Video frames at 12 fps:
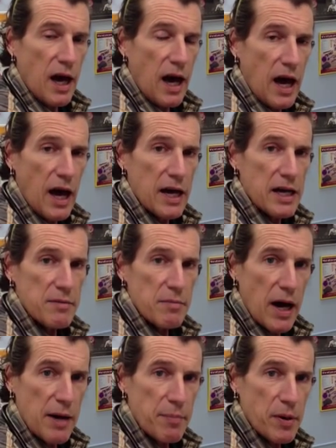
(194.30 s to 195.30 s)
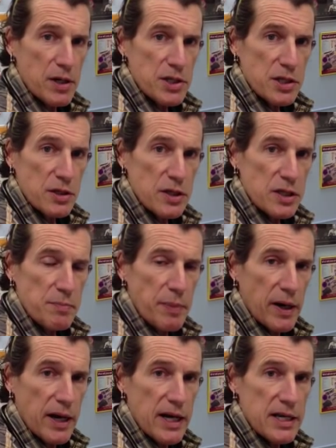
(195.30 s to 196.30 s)
Uh, in my personal
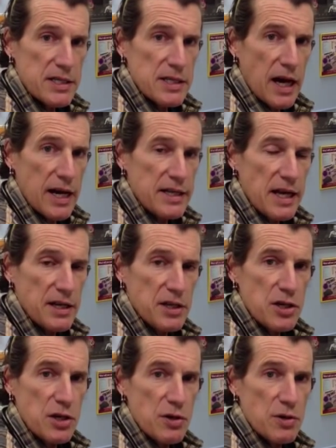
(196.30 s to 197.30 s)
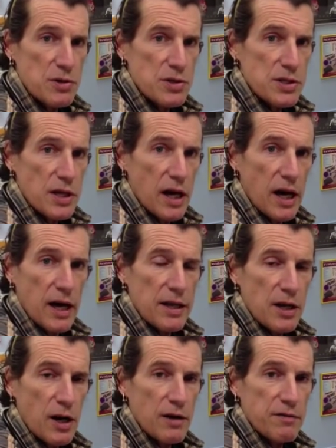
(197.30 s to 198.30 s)
experience, I tend to use uh,
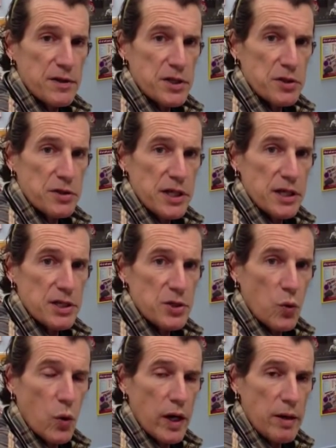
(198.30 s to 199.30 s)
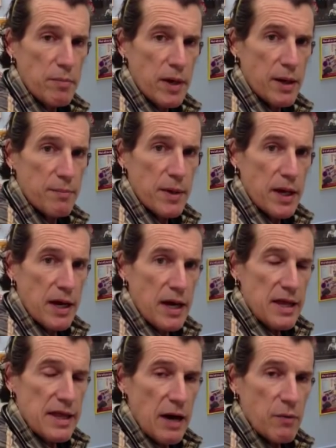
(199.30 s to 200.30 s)
the artificial tears ointment.
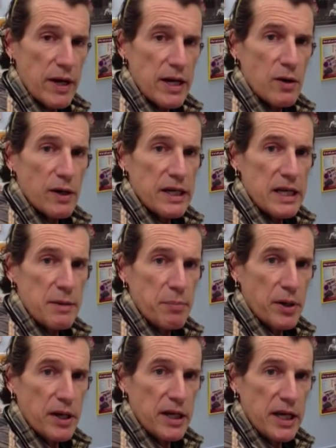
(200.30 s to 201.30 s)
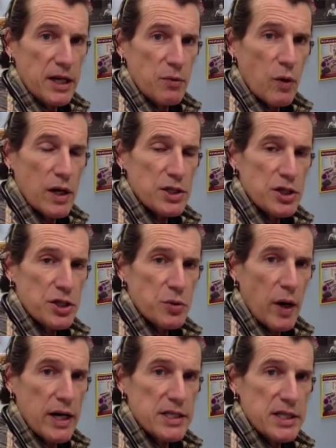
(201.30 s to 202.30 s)
That way, you only need to put it in once or
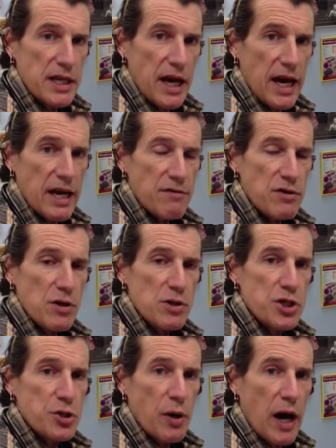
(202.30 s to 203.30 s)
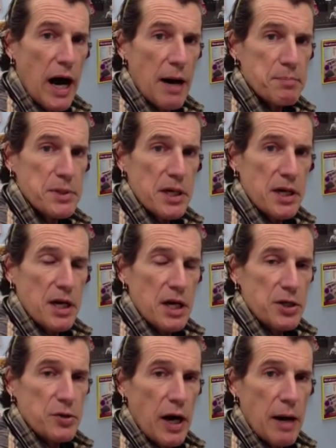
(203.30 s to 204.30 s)
twice a day. If you use drops,
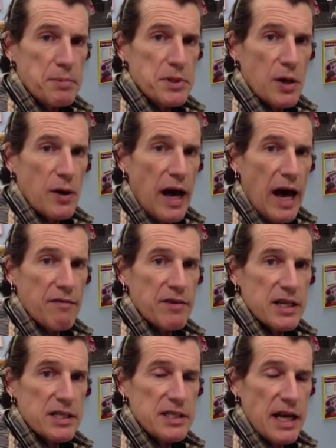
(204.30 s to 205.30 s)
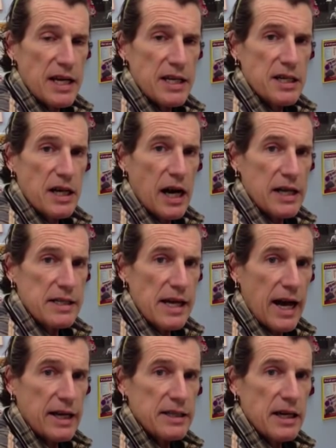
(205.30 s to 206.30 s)
drops don't have an extended
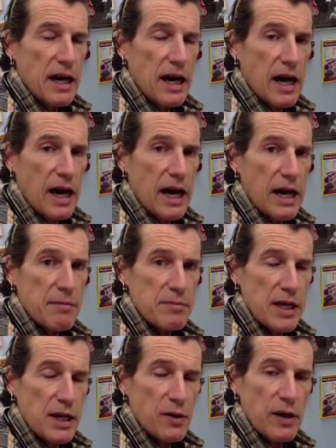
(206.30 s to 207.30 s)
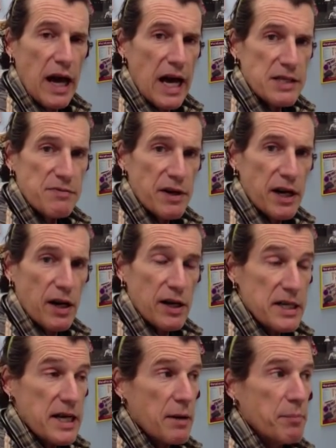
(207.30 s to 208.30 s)
contact time, they don't last very
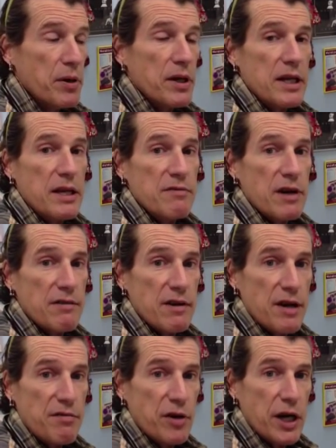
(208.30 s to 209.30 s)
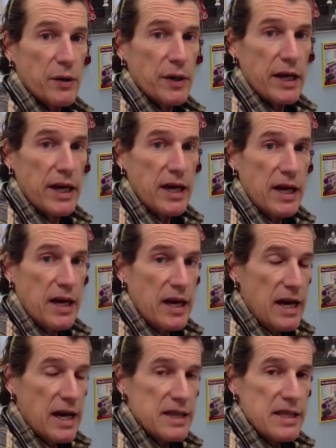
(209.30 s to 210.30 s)
long. You got to put it in very, very frequently.
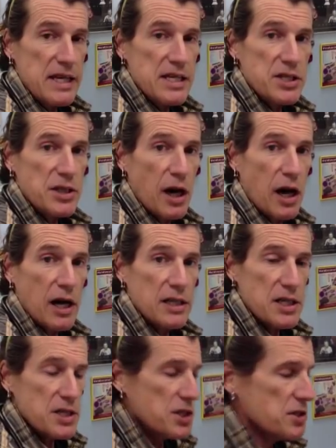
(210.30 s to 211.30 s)
And these dogs, as